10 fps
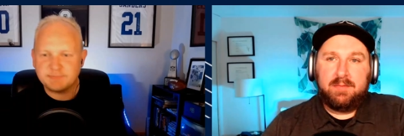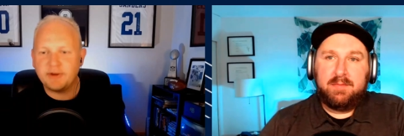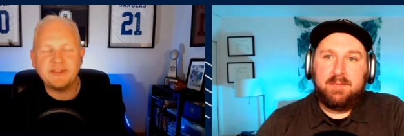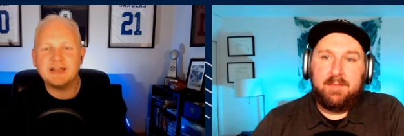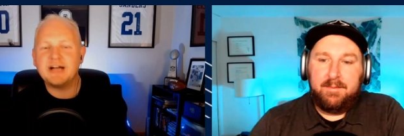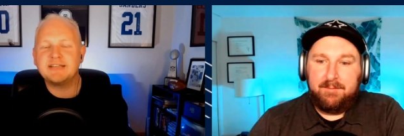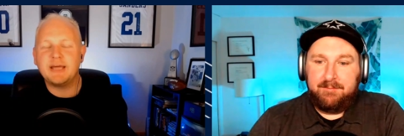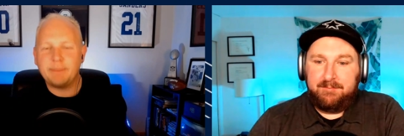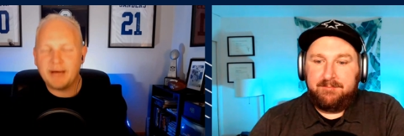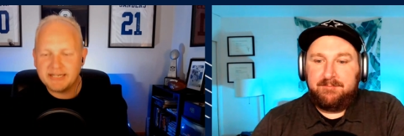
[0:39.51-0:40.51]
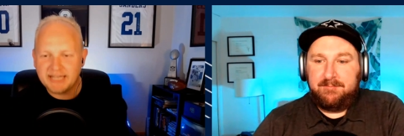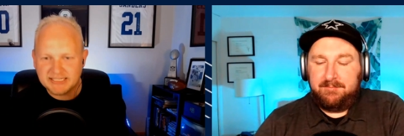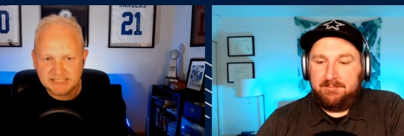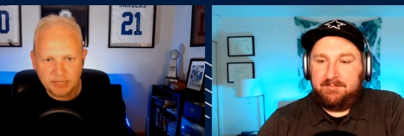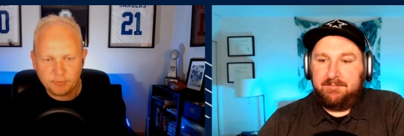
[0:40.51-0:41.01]
Speaker 1: part of the Locked On
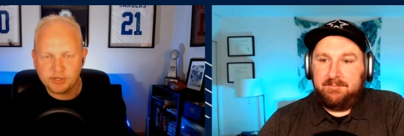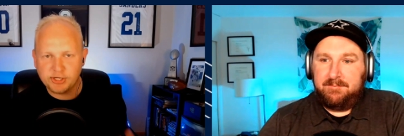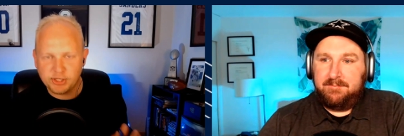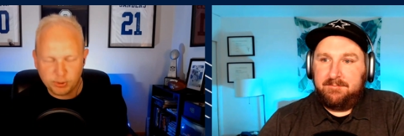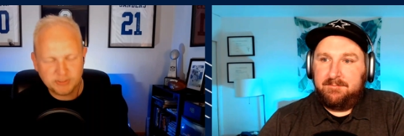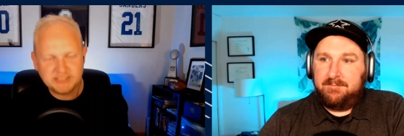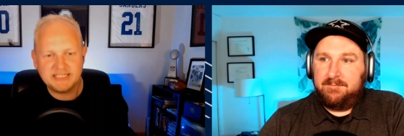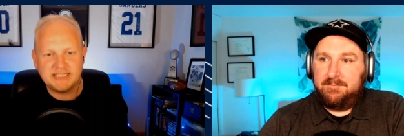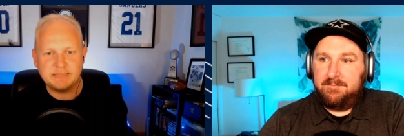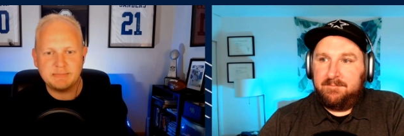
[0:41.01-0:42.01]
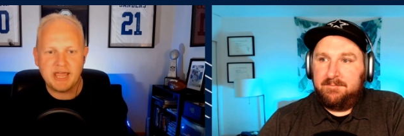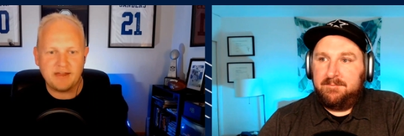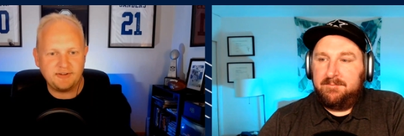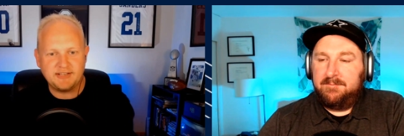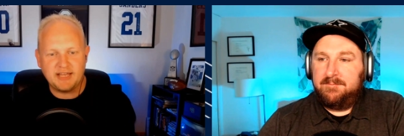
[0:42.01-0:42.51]
Podcast Network, your team
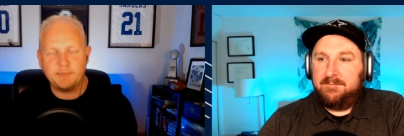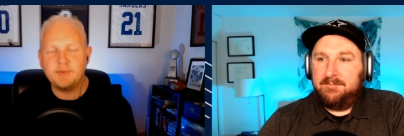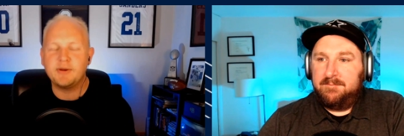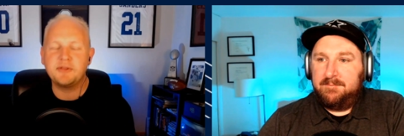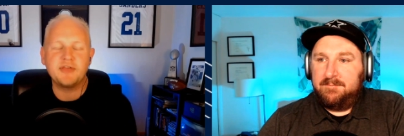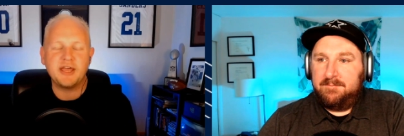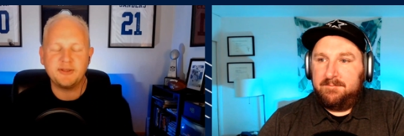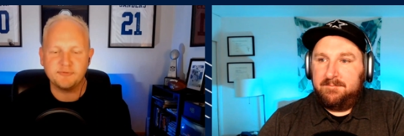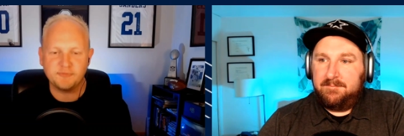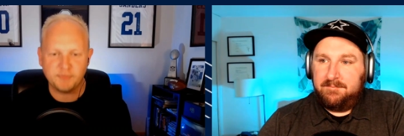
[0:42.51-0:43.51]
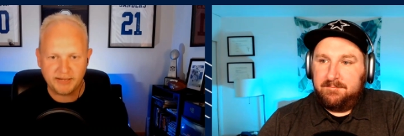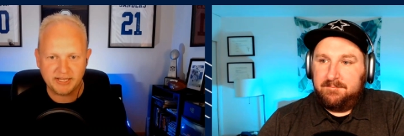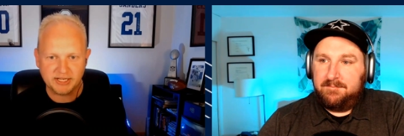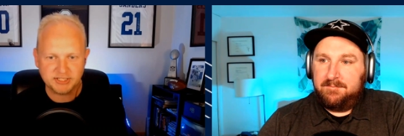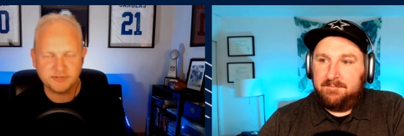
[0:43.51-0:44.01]
every day. We want to thank you for
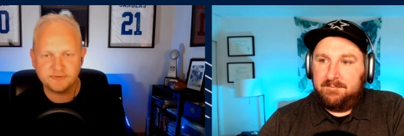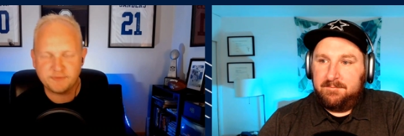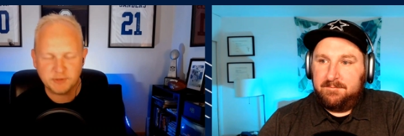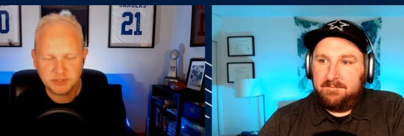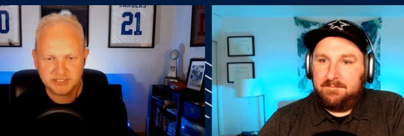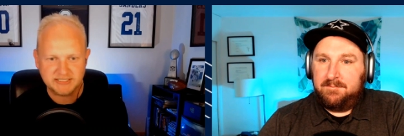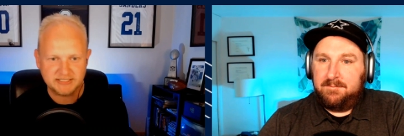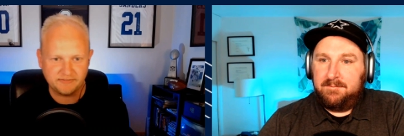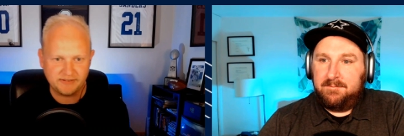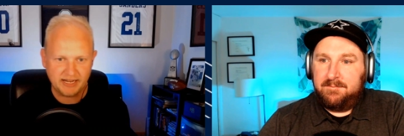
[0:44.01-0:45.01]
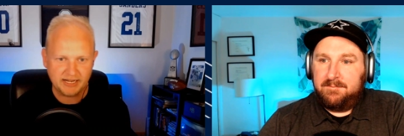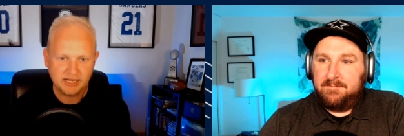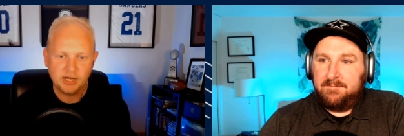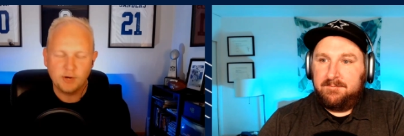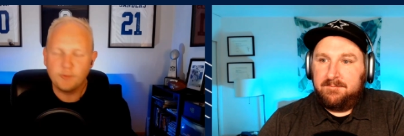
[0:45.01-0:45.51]
making us your first listen of the day.
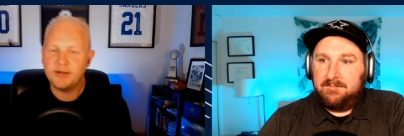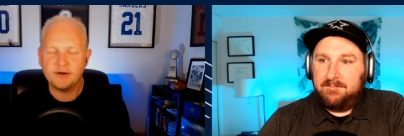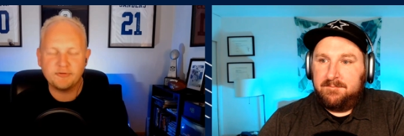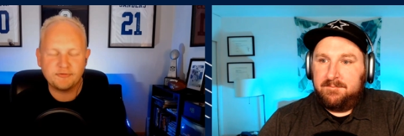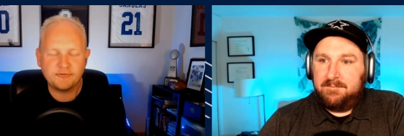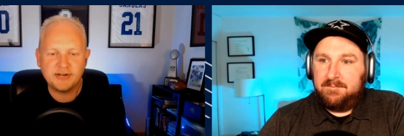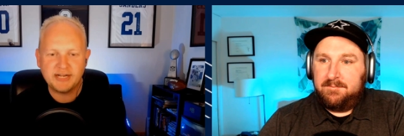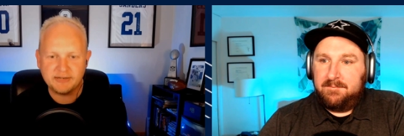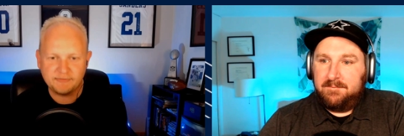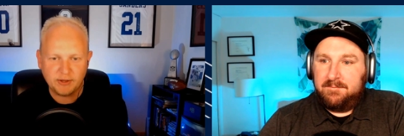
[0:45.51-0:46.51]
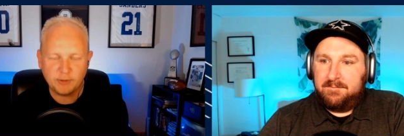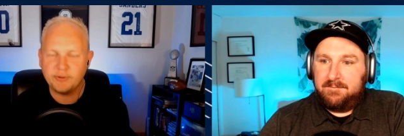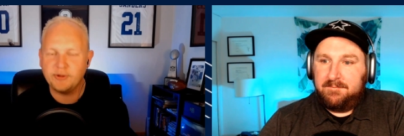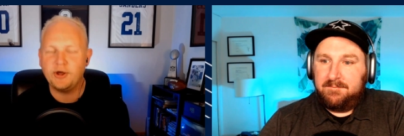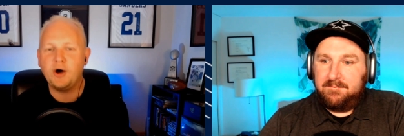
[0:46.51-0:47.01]
We are free and available
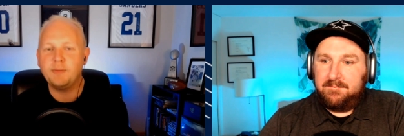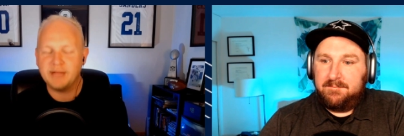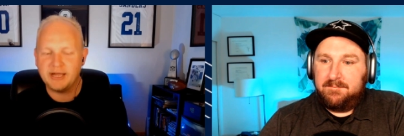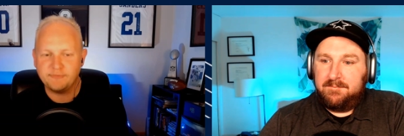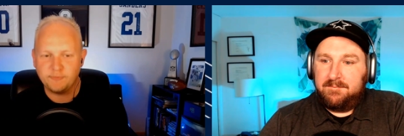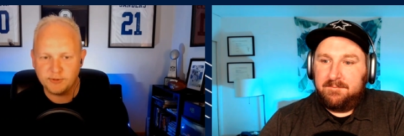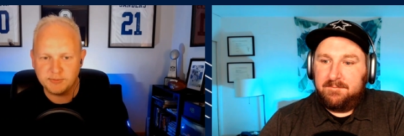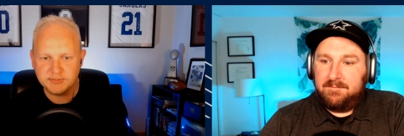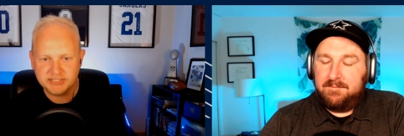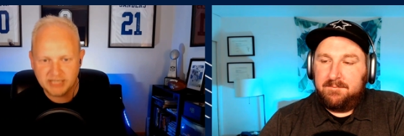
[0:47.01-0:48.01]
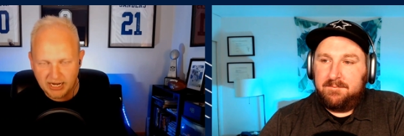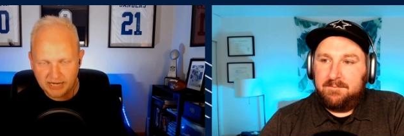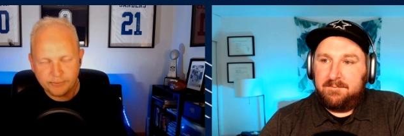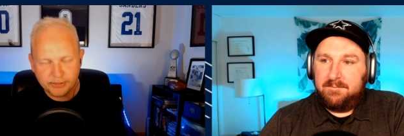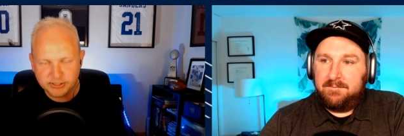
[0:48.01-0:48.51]
on all platforms. I
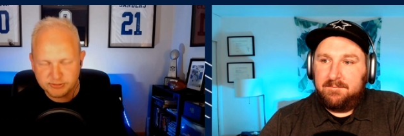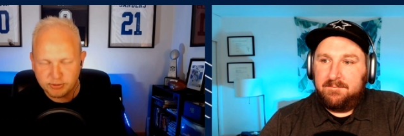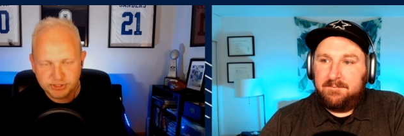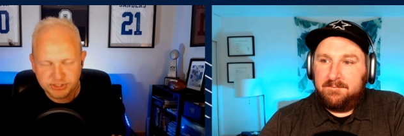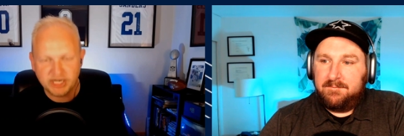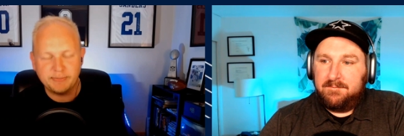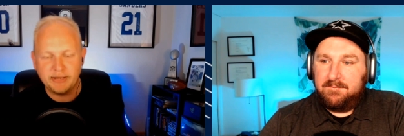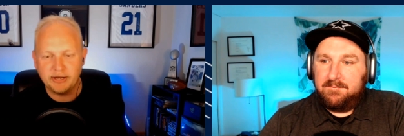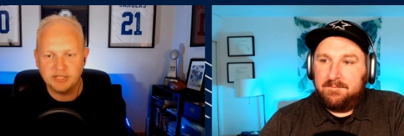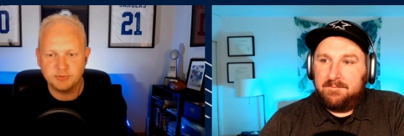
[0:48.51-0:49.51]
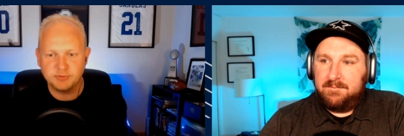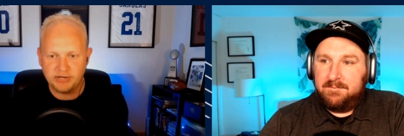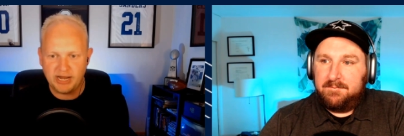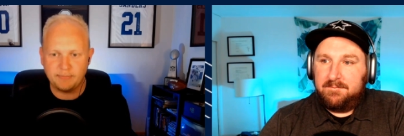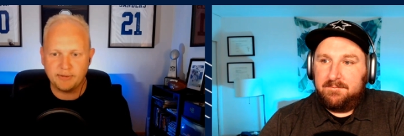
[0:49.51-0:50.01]
am Marcus Mosher. Check me out on Twitter
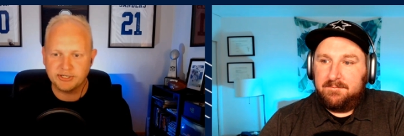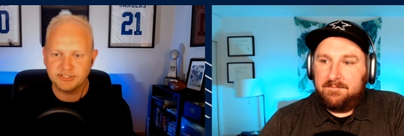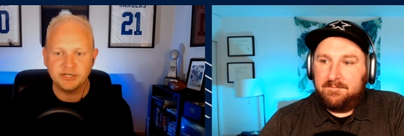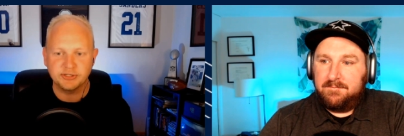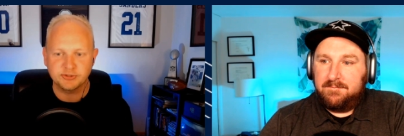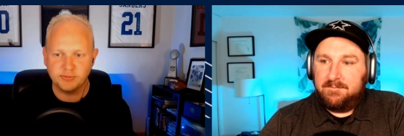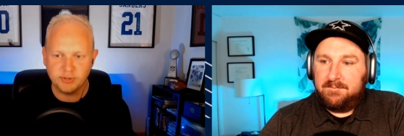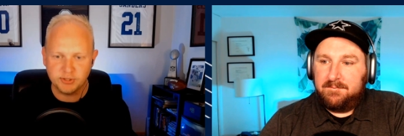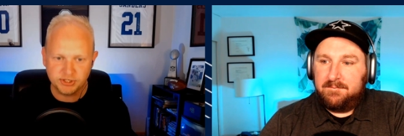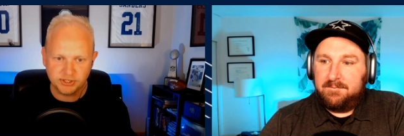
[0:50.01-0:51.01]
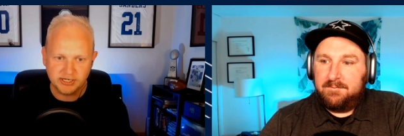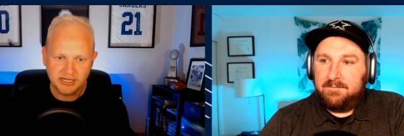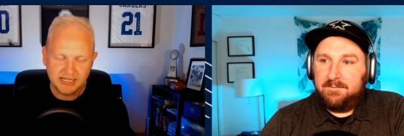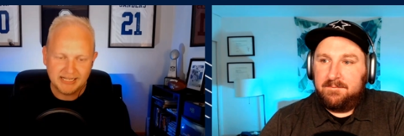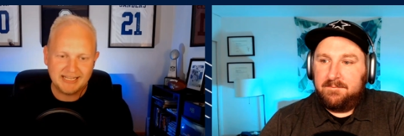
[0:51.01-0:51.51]
at Marcus_Mosher.
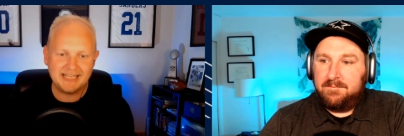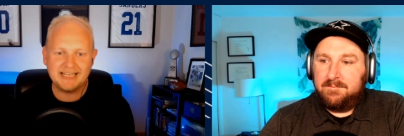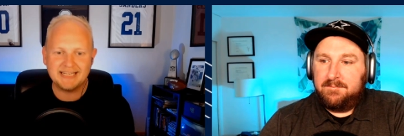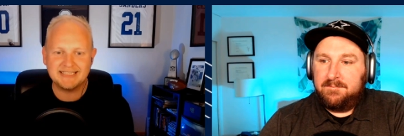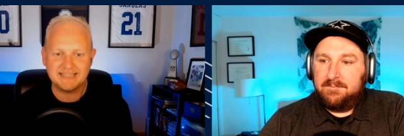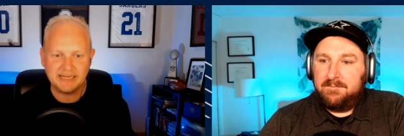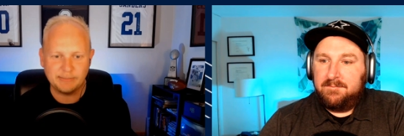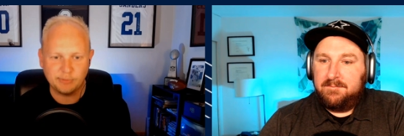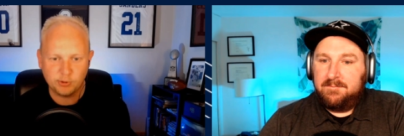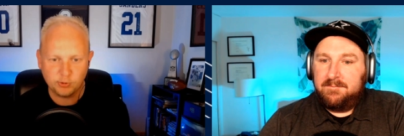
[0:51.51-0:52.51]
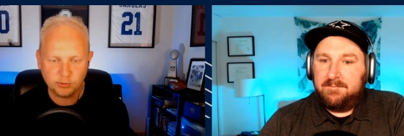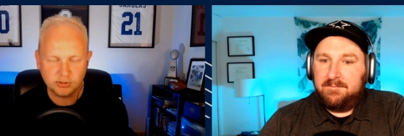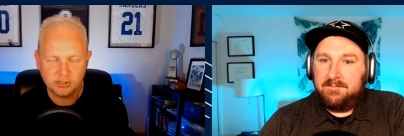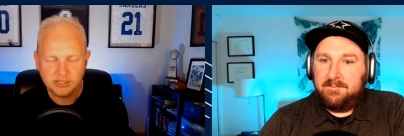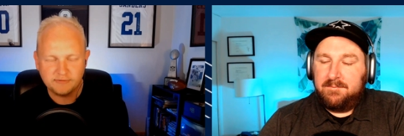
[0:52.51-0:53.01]
He is Landon
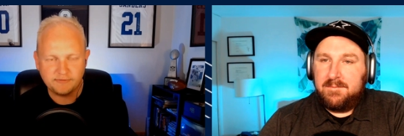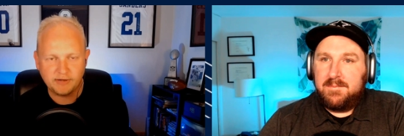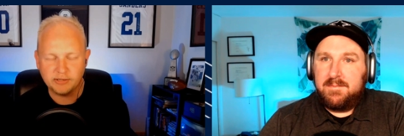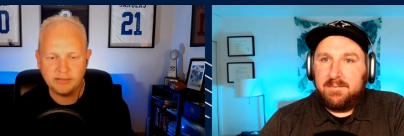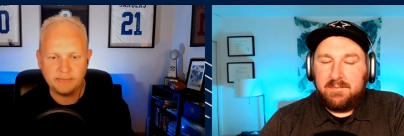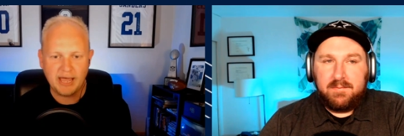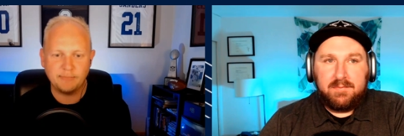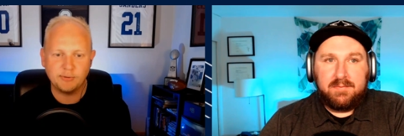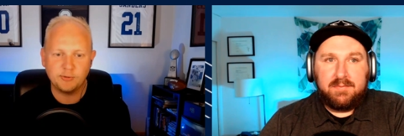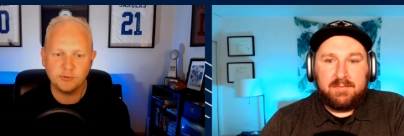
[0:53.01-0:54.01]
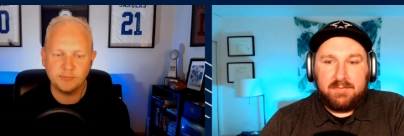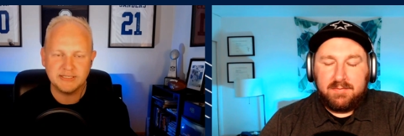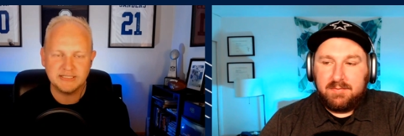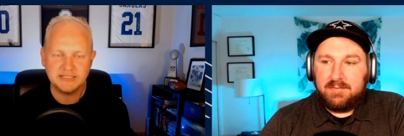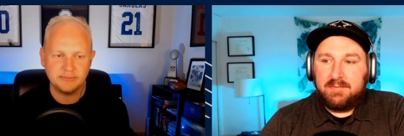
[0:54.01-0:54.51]
McCool. Follow him at
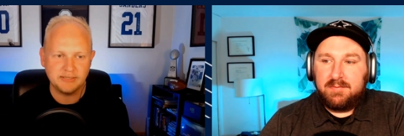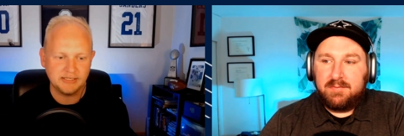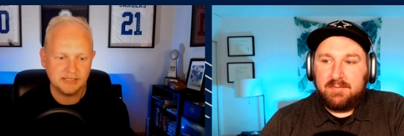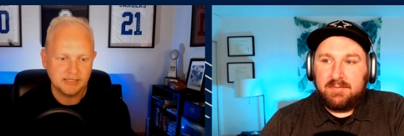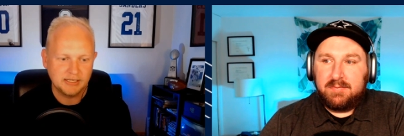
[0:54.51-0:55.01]
McCoolBCB.